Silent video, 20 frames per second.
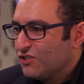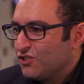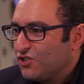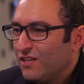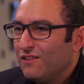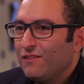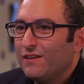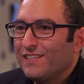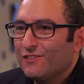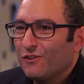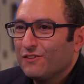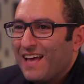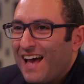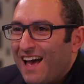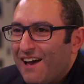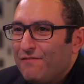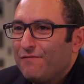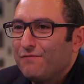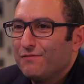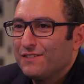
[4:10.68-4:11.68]
generate on
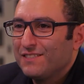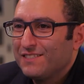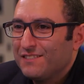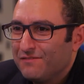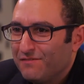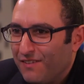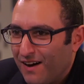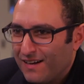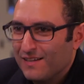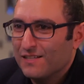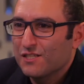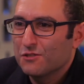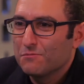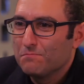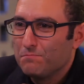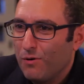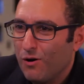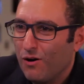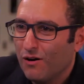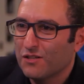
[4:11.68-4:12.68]
every device,
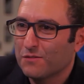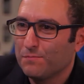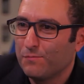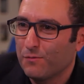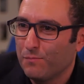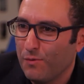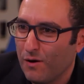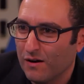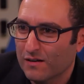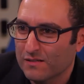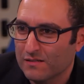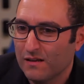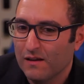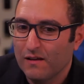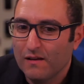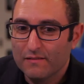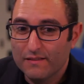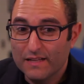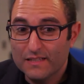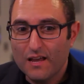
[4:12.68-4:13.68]
box per box.
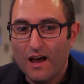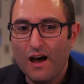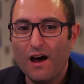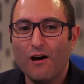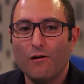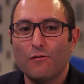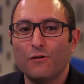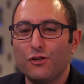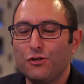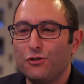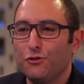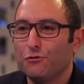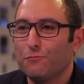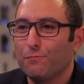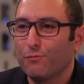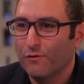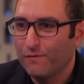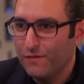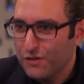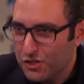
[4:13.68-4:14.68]
That's how you
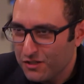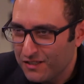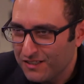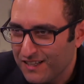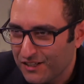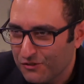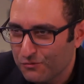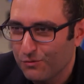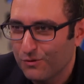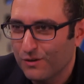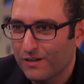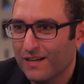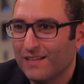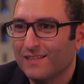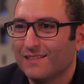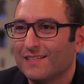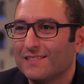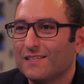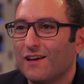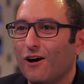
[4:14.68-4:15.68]
provision a network,
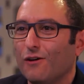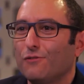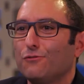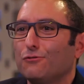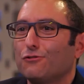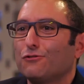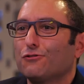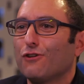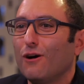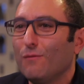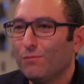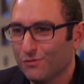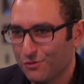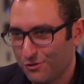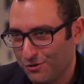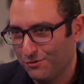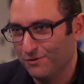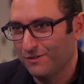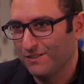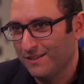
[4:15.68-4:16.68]
and that's how you
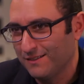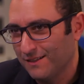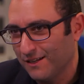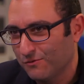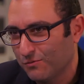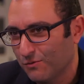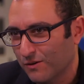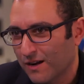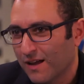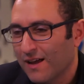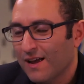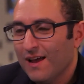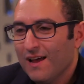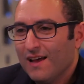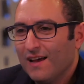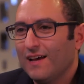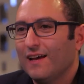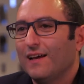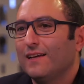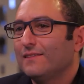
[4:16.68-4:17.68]
troubleshoot a network.
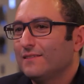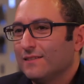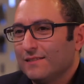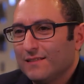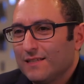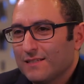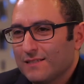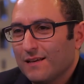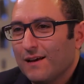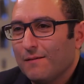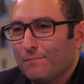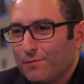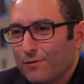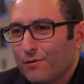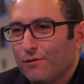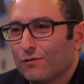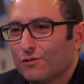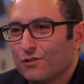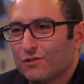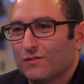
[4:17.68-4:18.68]
And this
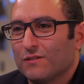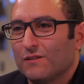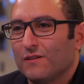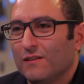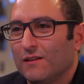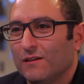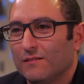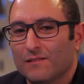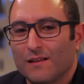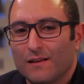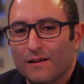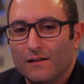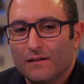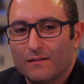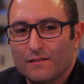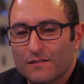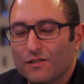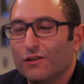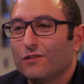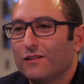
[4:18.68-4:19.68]
approach,
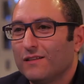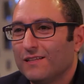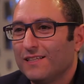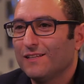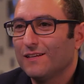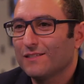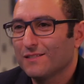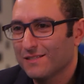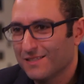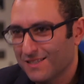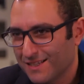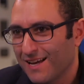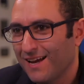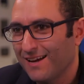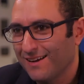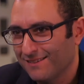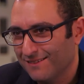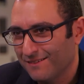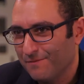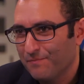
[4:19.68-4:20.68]
certainly doesn't
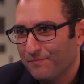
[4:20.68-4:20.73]
scale.